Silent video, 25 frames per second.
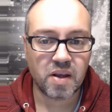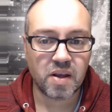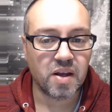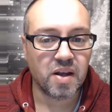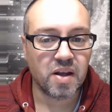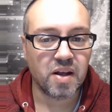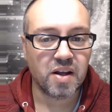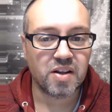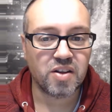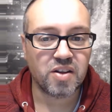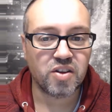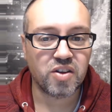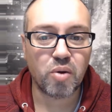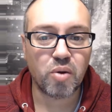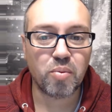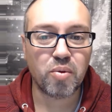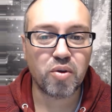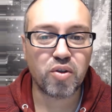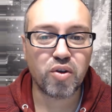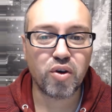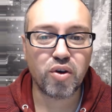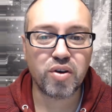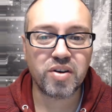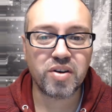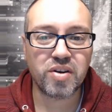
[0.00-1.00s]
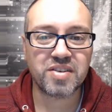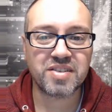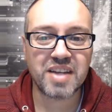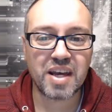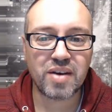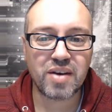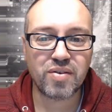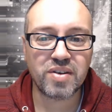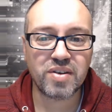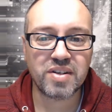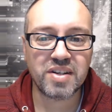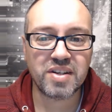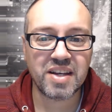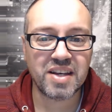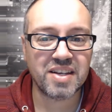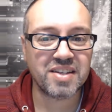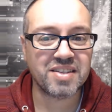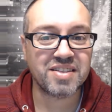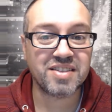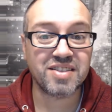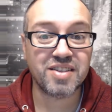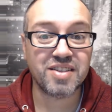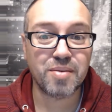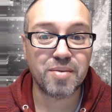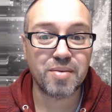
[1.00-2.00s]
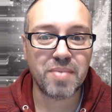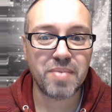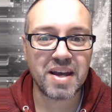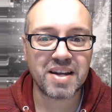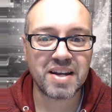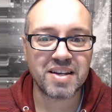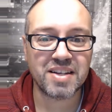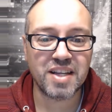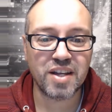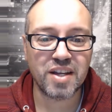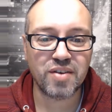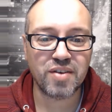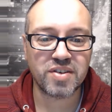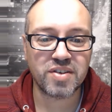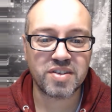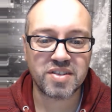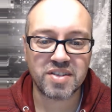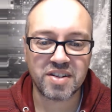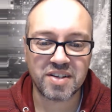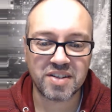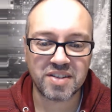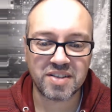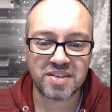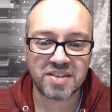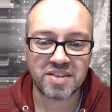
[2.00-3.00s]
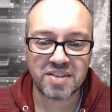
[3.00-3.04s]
Number 37 is The Magnificent.